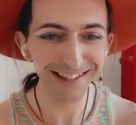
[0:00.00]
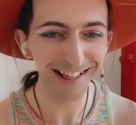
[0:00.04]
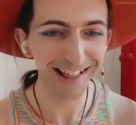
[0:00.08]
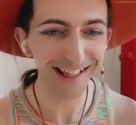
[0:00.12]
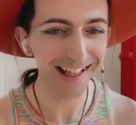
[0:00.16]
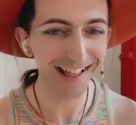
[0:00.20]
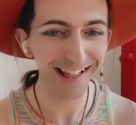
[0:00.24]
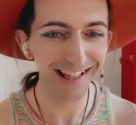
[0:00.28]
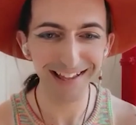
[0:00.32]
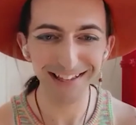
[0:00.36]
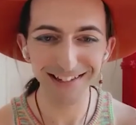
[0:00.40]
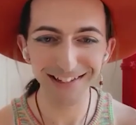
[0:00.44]

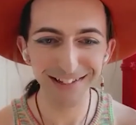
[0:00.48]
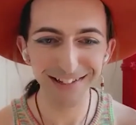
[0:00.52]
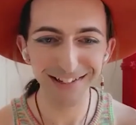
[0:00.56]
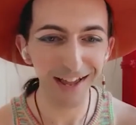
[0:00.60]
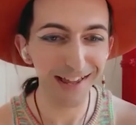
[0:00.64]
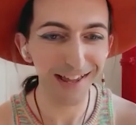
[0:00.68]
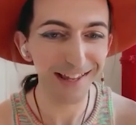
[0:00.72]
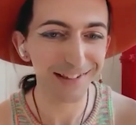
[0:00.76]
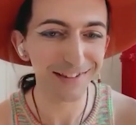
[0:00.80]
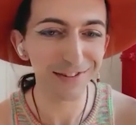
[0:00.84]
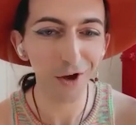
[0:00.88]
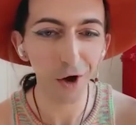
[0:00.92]
And
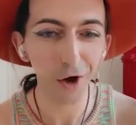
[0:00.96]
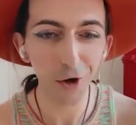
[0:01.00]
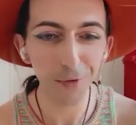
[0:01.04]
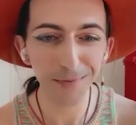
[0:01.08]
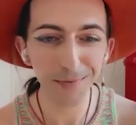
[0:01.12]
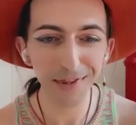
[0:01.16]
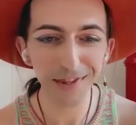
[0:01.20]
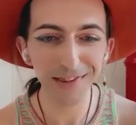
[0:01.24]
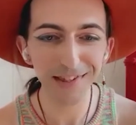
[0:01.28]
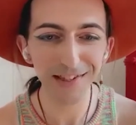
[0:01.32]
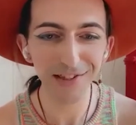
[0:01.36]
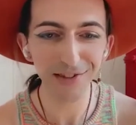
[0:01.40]
I
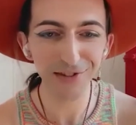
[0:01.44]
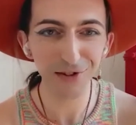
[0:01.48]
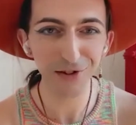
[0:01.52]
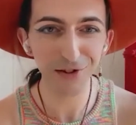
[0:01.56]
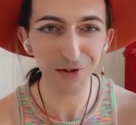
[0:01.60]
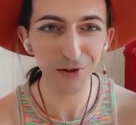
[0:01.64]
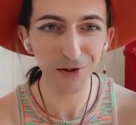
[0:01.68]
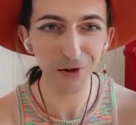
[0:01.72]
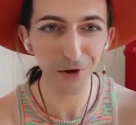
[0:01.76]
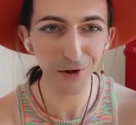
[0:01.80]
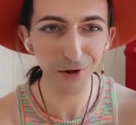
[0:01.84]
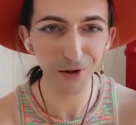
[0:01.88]
hope that these
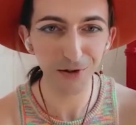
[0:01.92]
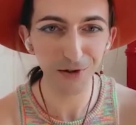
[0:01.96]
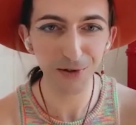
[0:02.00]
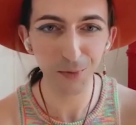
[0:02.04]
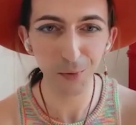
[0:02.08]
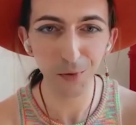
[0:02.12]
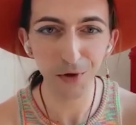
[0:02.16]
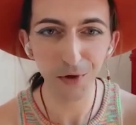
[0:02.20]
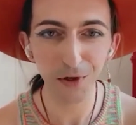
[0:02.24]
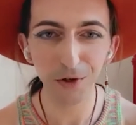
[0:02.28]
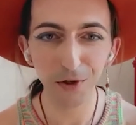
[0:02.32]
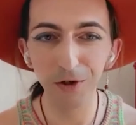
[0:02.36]
two
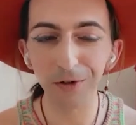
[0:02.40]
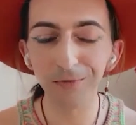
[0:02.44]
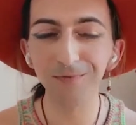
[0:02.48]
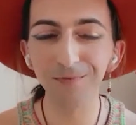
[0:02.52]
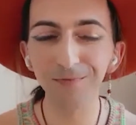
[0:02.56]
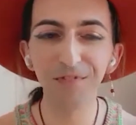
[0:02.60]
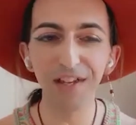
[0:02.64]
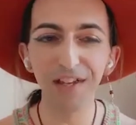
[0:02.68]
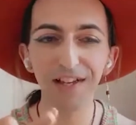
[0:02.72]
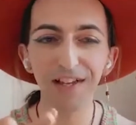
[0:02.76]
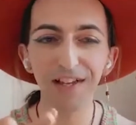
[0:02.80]
talks will